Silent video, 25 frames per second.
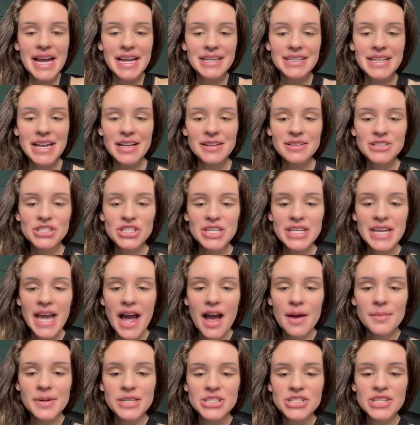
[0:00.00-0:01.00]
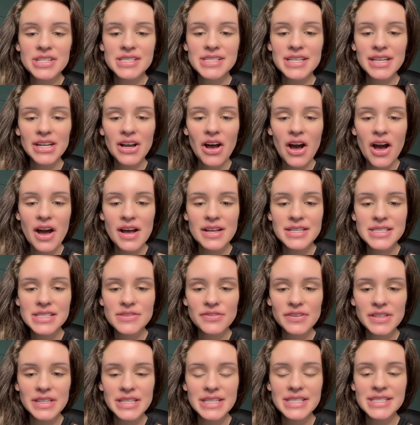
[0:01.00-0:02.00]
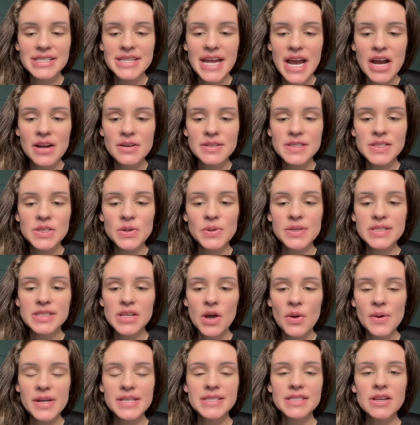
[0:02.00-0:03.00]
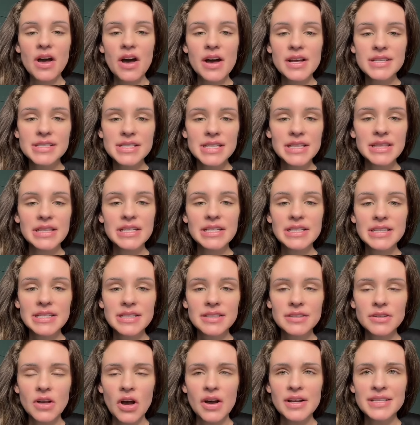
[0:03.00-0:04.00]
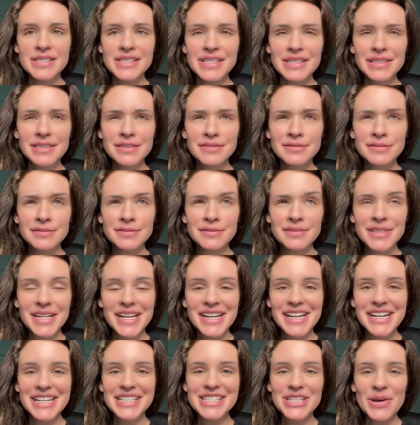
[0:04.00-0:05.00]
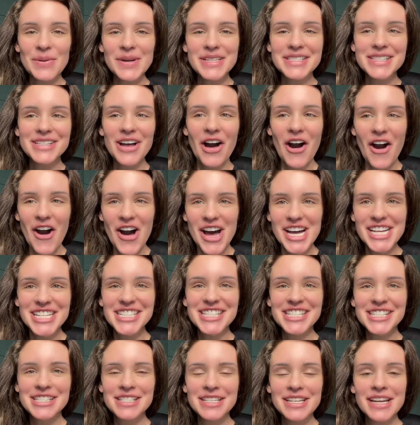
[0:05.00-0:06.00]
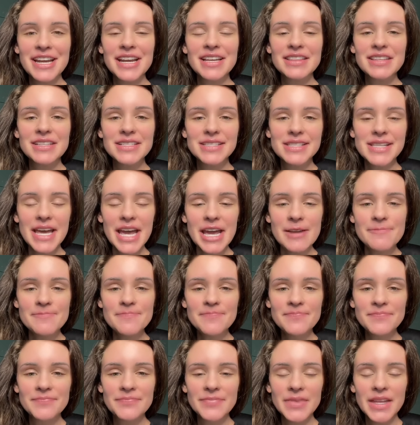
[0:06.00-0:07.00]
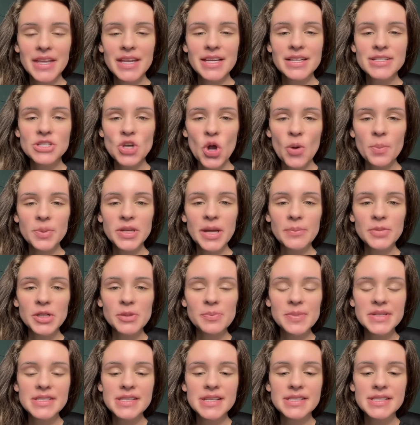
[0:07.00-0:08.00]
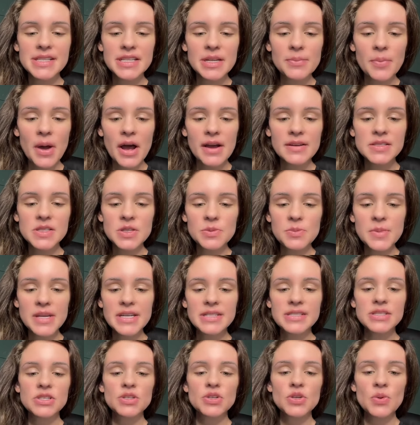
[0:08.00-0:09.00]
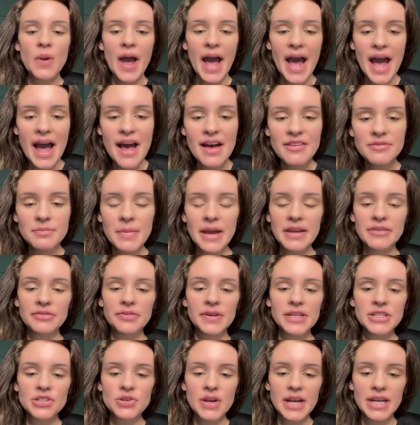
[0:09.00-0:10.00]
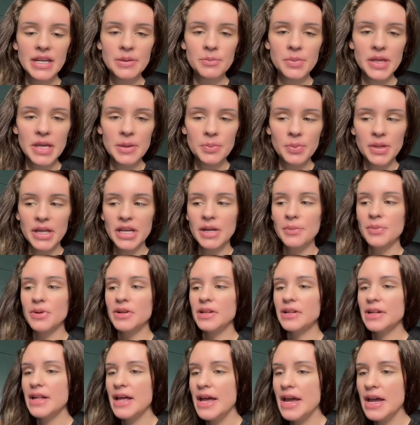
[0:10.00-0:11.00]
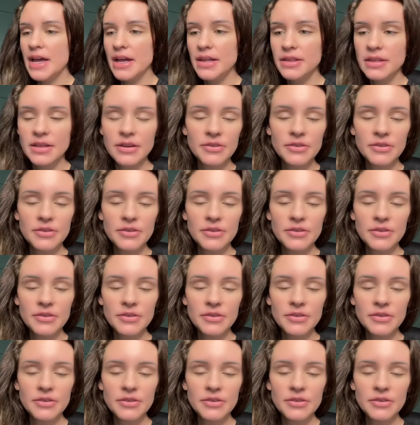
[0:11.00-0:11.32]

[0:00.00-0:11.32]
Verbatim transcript: Danielle G, how much does it cost for this now? So it's always costed the costed. It's always cost the same to open up your business in a box with me to have my free training be applicable